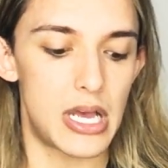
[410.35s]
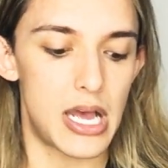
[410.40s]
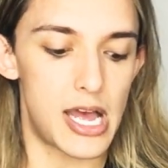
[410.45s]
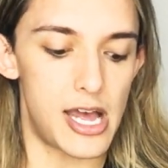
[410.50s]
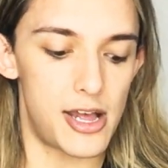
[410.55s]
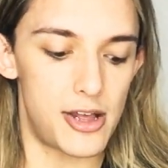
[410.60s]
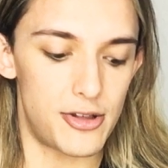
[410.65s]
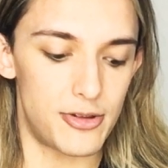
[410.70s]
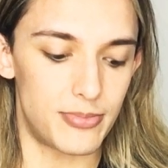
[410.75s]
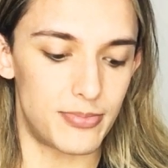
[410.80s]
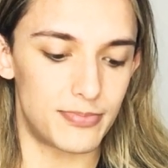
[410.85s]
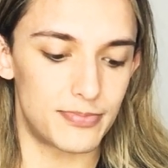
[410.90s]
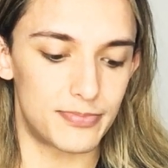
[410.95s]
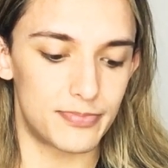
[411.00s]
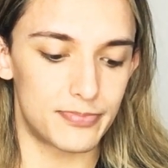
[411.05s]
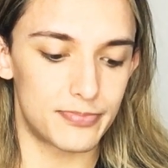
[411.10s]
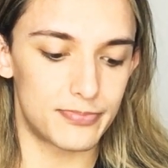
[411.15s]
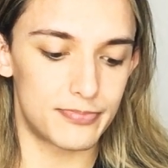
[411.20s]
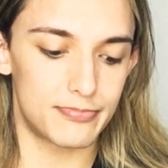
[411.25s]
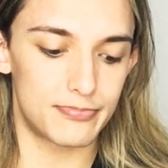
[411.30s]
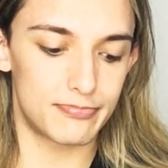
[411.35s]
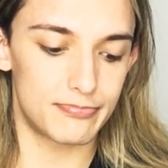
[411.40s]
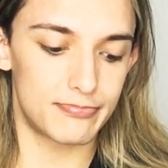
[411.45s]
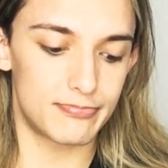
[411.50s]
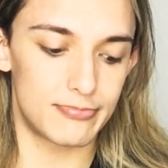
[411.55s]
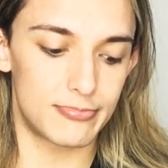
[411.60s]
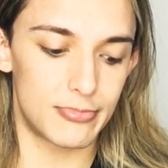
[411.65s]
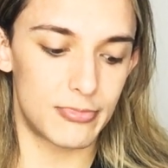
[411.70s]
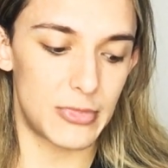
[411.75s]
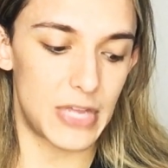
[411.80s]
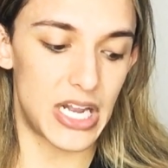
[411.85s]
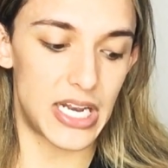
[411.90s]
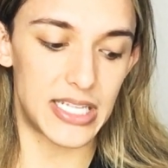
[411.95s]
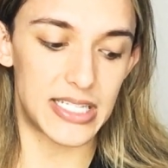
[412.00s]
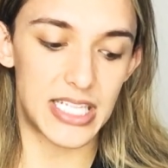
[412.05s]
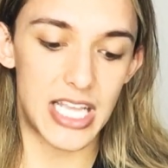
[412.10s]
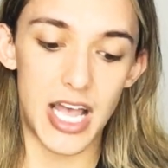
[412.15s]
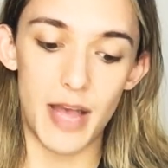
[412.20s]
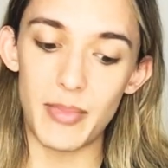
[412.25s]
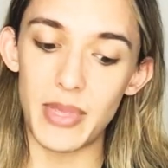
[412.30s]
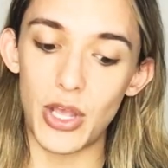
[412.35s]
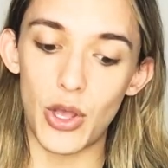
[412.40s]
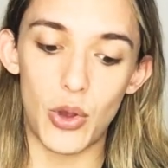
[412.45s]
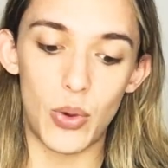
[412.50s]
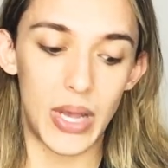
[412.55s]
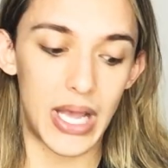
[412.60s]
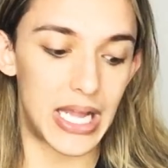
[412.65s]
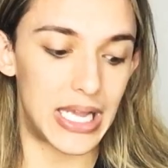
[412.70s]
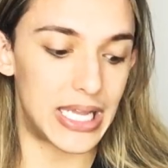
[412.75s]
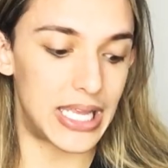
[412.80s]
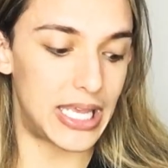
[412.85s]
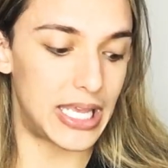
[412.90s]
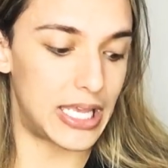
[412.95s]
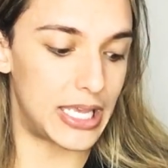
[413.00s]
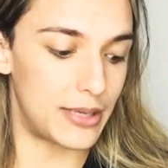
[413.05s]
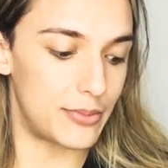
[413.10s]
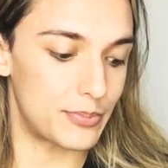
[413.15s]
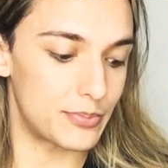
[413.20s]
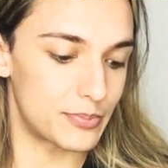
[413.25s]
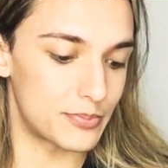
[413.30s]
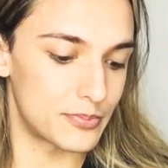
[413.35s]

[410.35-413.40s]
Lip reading: And it's coming quickly.